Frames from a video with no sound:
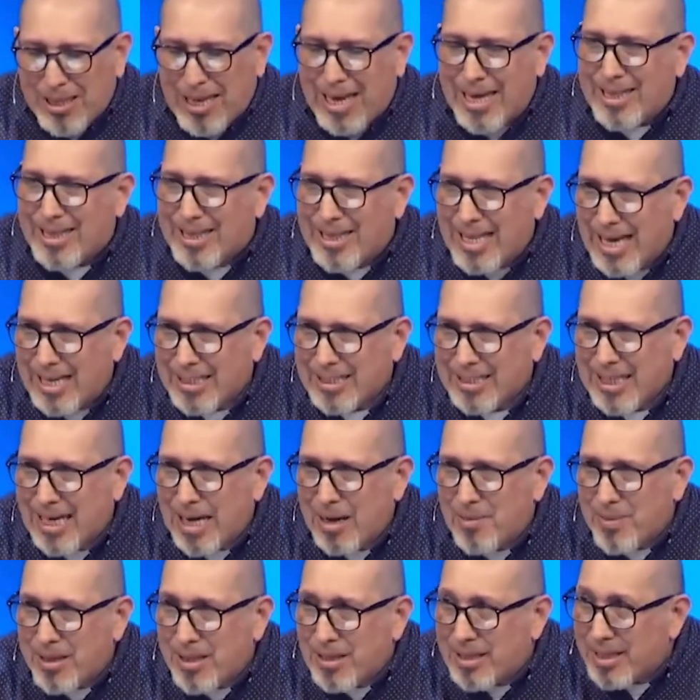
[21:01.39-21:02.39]
at that
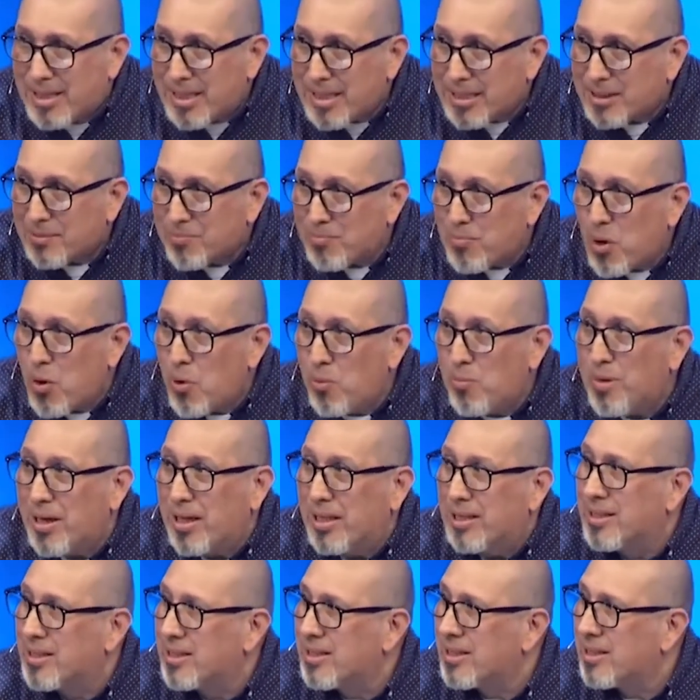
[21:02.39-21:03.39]
time, in this
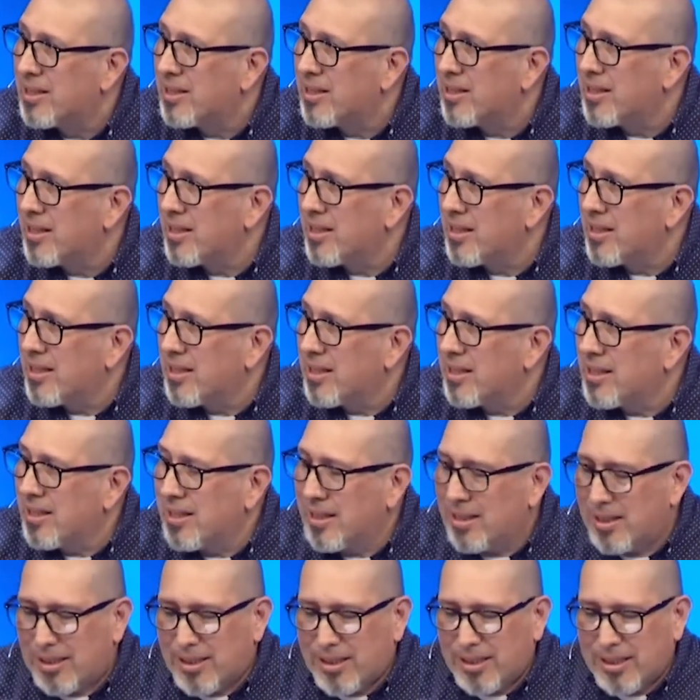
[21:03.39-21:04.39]
moment,
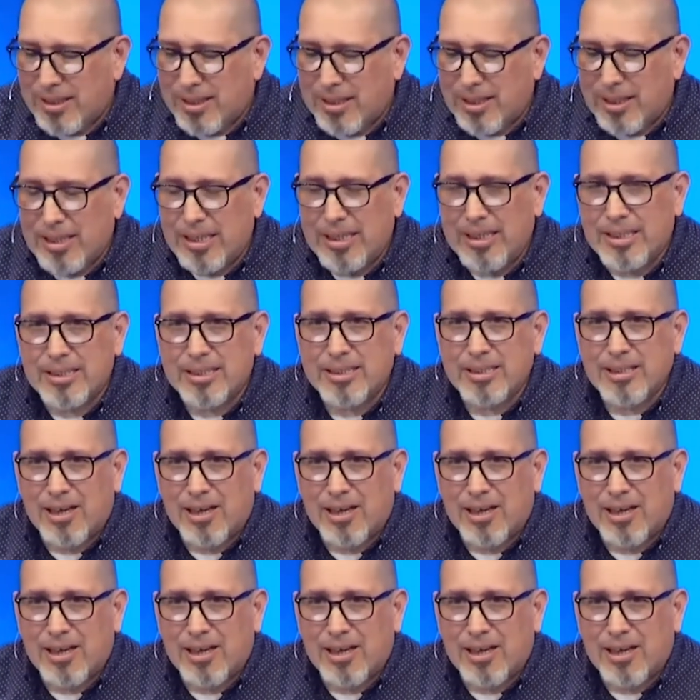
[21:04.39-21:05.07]
is